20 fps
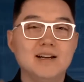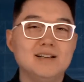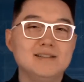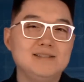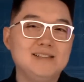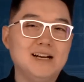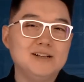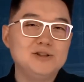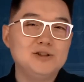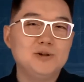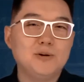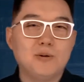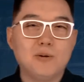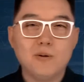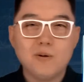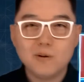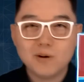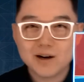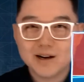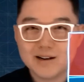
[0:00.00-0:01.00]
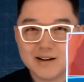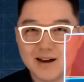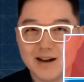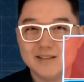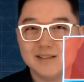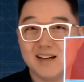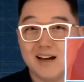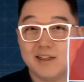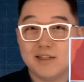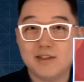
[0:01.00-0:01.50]
Now to organize
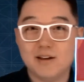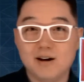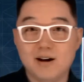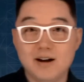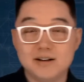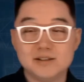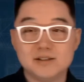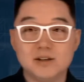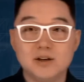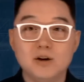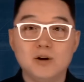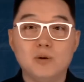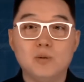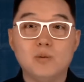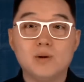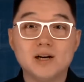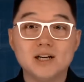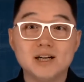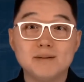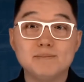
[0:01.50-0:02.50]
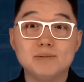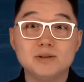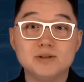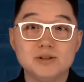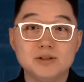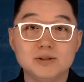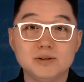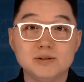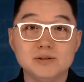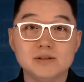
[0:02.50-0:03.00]
that thought, we're going to
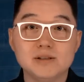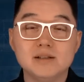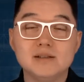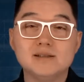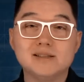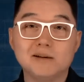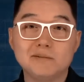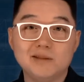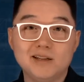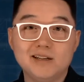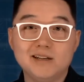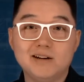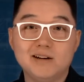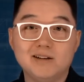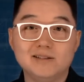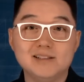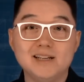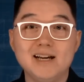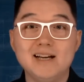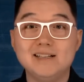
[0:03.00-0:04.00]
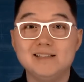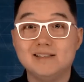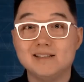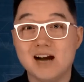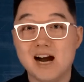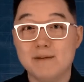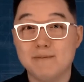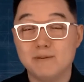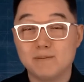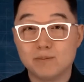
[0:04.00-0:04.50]
produce something called a
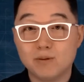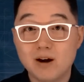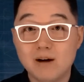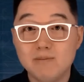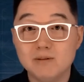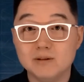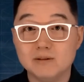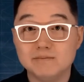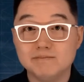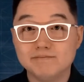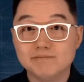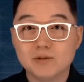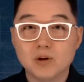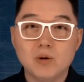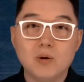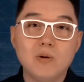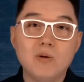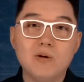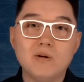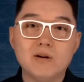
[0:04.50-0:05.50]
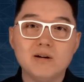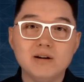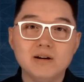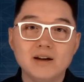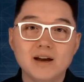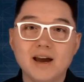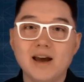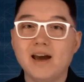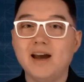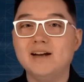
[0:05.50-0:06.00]
diamond problem, or
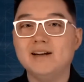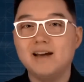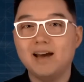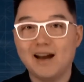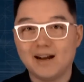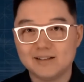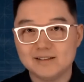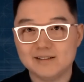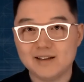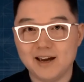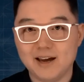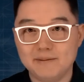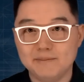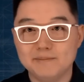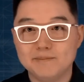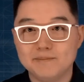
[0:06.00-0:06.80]
an x game.